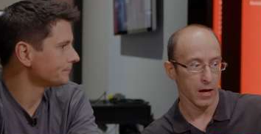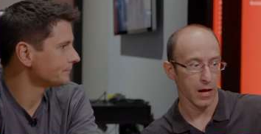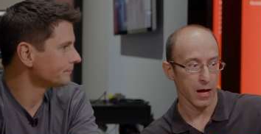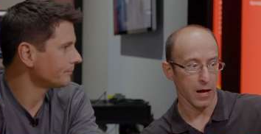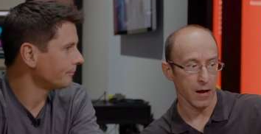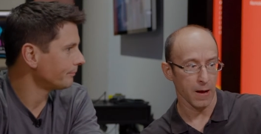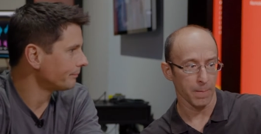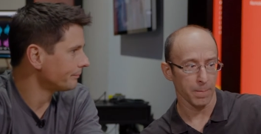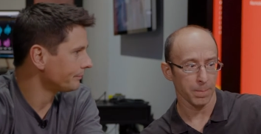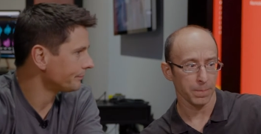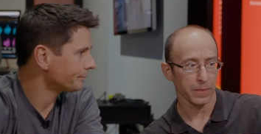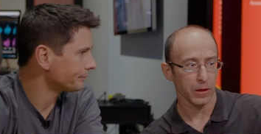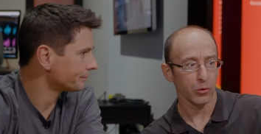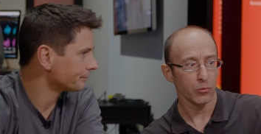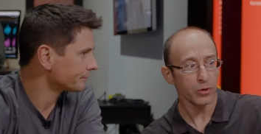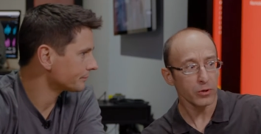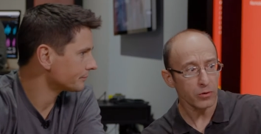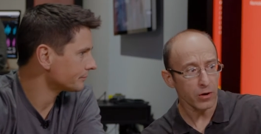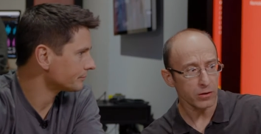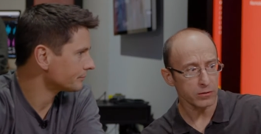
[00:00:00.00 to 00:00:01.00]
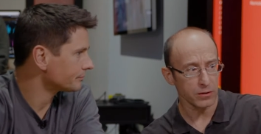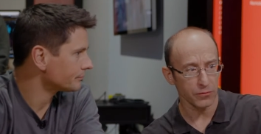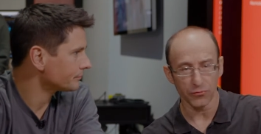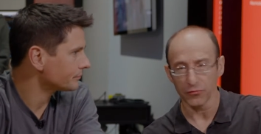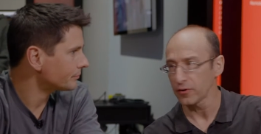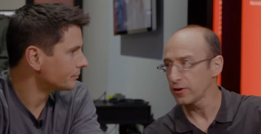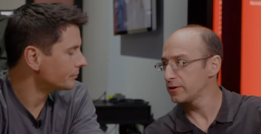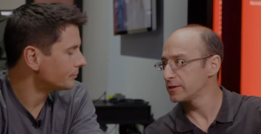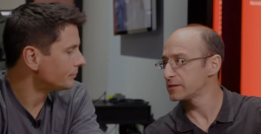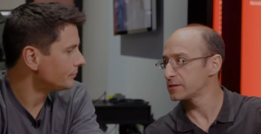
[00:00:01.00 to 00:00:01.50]
Speaker 1: Um, we
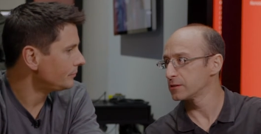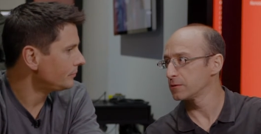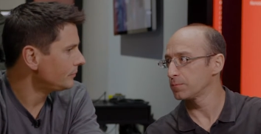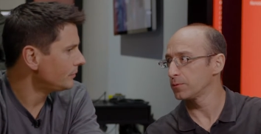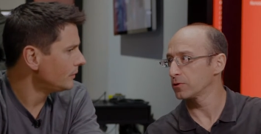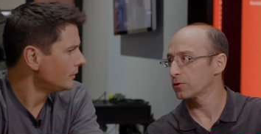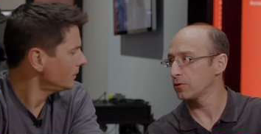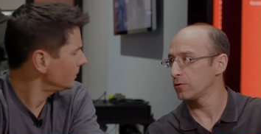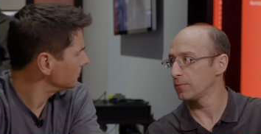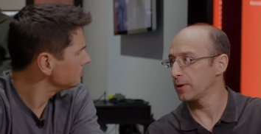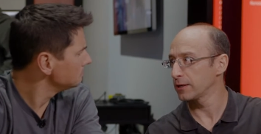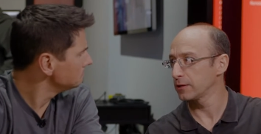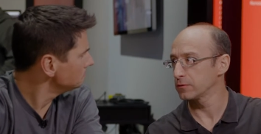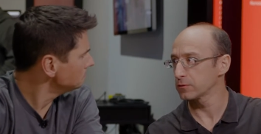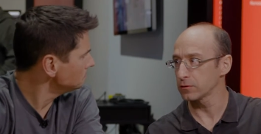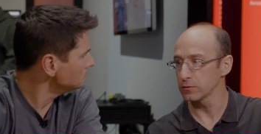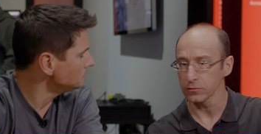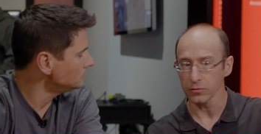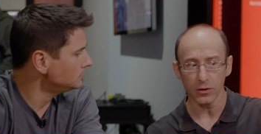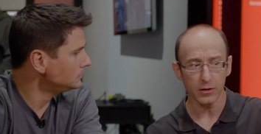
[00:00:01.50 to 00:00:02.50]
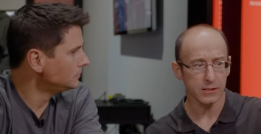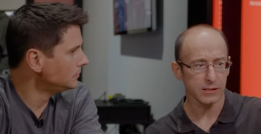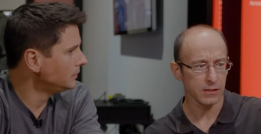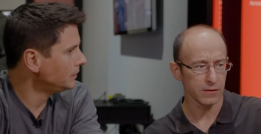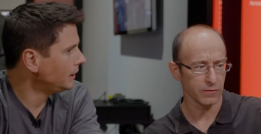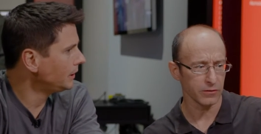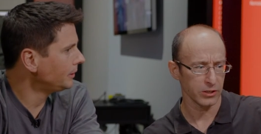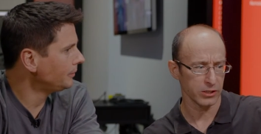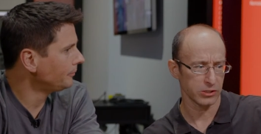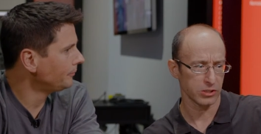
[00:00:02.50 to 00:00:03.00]
wrote a very simple command and control
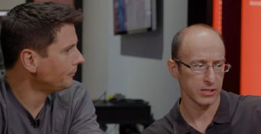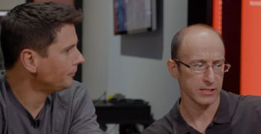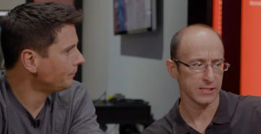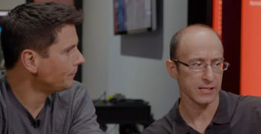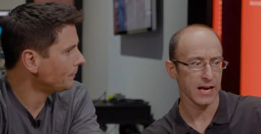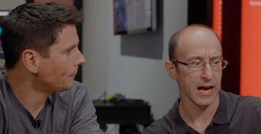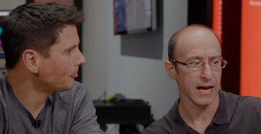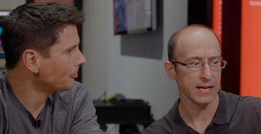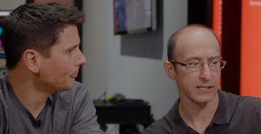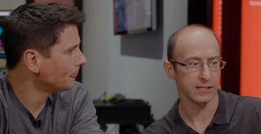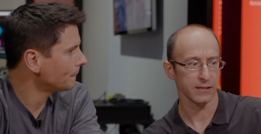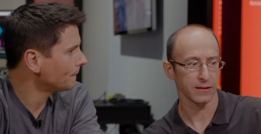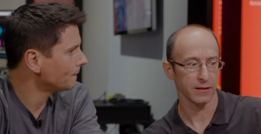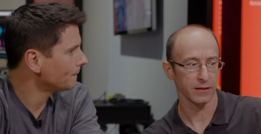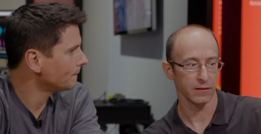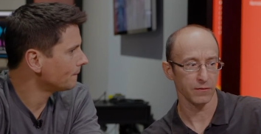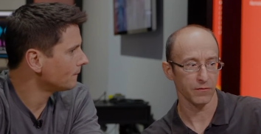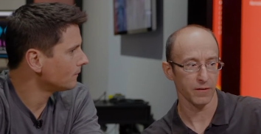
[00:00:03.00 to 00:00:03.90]
server, yeah. just asking the